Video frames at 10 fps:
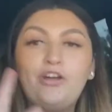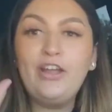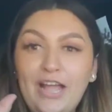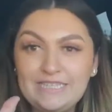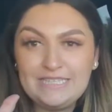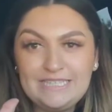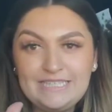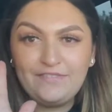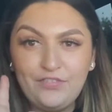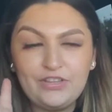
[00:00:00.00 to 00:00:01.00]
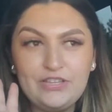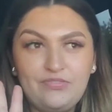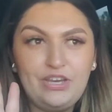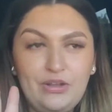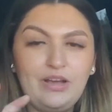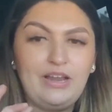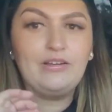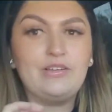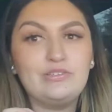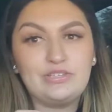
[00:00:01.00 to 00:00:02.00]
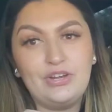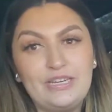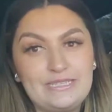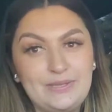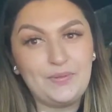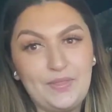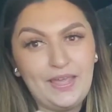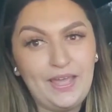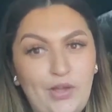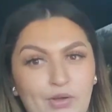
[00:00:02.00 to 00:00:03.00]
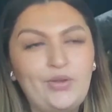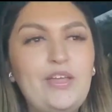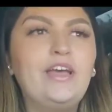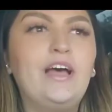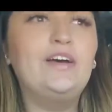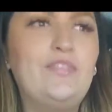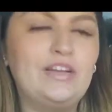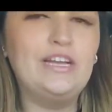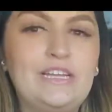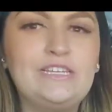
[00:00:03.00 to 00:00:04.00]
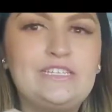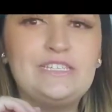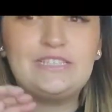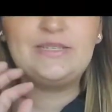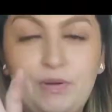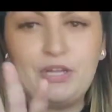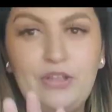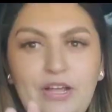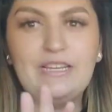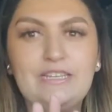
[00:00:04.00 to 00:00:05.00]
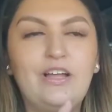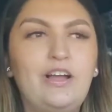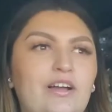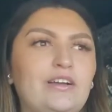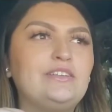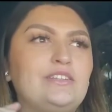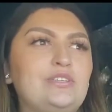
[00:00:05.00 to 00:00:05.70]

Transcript: Alright, guys, this is it for this video. Ojalá que les gustara este video of us bringing you guys along